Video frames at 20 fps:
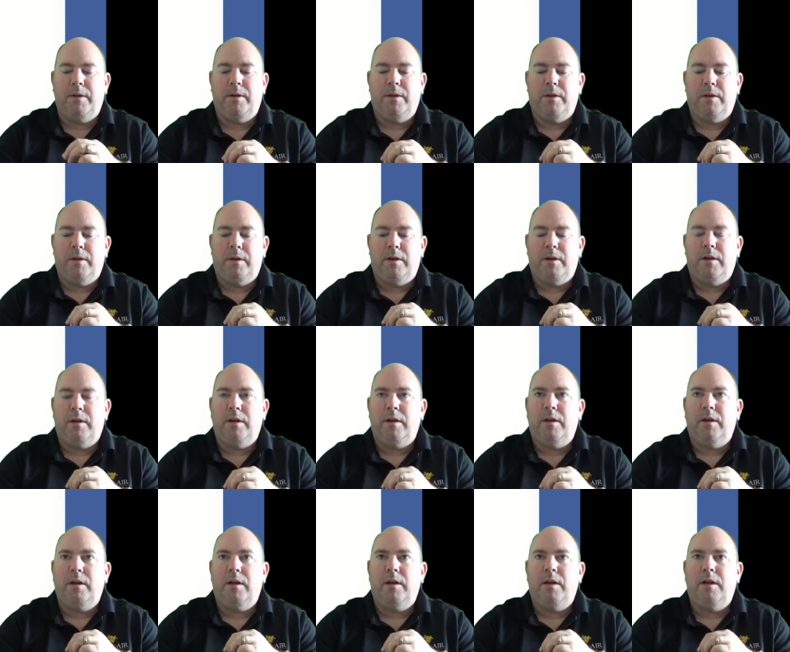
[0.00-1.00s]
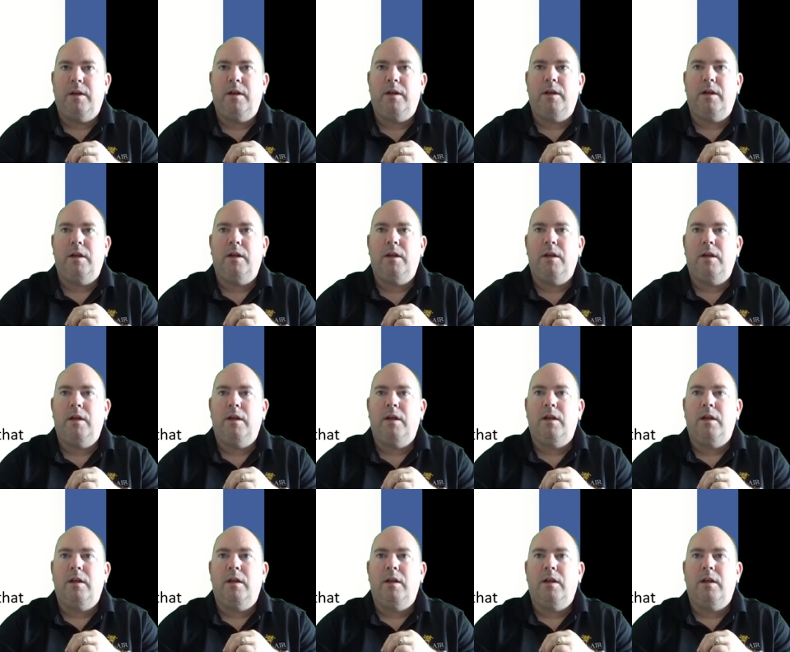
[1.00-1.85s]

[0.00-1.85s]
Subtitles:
Nobody speaks.